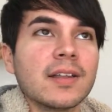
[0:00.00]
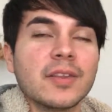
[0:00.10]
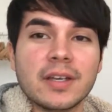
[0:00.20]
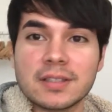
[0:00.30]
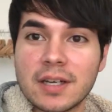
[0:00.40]

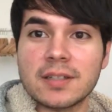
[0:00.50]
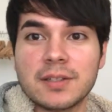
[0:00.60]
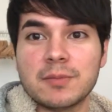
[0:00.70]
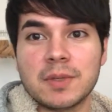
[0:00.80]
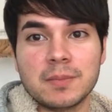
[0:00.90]
the
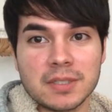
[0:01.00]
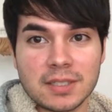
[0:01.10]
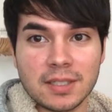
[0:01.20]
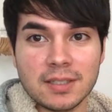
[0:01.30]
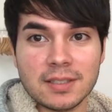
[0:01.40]
entirety of my
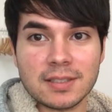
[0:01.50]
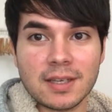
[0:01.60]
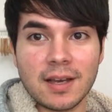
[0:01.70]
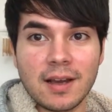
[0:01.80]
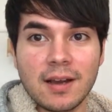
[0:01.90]

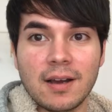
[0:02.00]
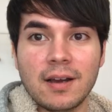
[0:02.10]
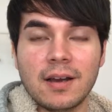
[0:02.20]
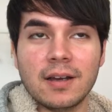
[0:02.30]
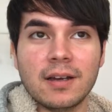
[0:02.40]
business.
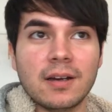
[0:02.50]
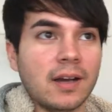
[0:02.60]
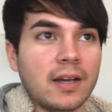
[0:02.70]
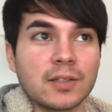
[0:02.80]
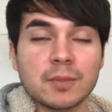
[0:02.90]

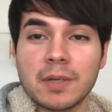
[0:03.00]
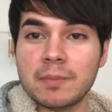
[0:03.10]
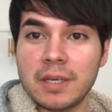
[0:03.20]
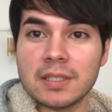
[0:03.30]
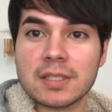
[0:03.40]
I run my
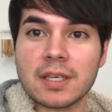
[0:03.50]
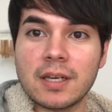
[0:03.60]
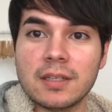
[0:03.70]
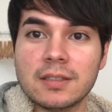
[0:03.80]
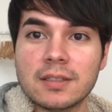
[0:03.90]
main
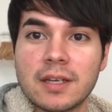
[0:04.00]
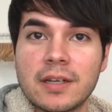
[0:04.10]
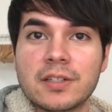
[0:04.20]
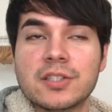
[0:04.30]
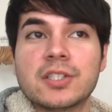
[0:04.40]
site,
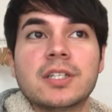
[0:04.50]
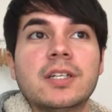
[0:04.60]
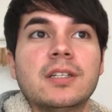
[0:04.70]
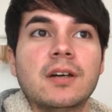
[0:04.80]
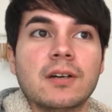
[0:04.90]

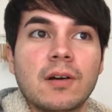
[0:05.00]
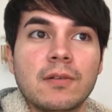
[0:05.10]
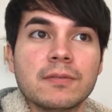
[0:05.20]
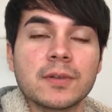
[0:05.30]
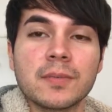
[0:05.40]

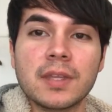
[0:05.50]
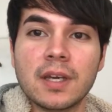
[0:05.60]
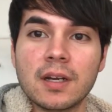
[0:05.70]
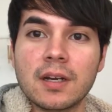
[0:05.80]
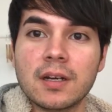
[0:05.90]
iragiorgetti.com, from
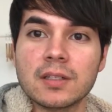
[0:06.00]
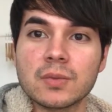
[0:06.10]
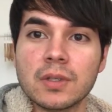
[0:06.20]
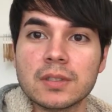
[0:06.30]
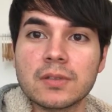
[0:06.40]
there,
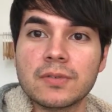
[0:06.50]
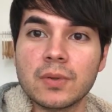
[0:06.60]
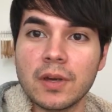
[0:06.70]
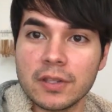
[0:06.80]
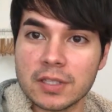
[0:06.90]
as well as a
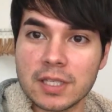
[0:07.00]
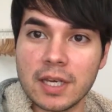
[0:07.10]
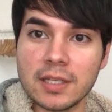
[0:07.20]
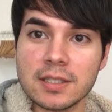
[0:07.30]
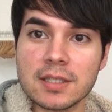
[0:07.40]
few other
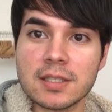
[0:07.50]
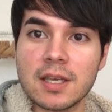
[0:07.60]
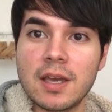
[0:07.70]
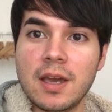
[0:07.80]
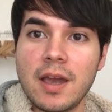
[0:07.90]
sites.
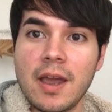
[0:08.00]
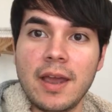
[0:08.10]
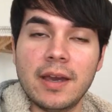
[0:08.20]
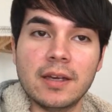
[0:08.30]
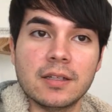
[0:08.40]

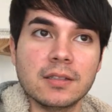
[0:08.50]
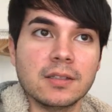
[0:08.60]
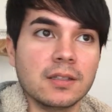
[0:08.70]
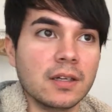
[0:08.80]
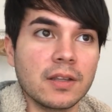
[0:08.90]

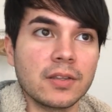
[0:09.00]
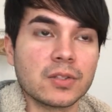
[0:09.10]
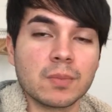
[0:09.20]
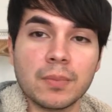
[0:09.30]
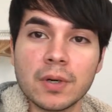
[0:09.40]
And the
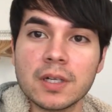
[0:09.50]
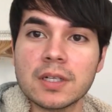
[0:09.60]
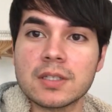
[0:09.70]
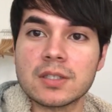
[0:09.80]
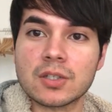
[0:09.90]

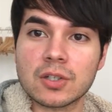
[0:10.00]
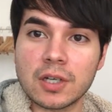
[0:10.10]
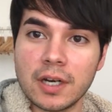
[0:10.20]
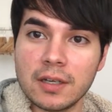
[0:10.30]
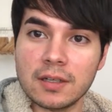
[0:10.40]
support is
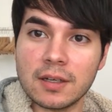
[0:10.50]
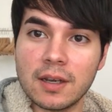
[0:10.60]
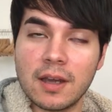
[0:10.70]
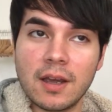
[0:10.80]
great.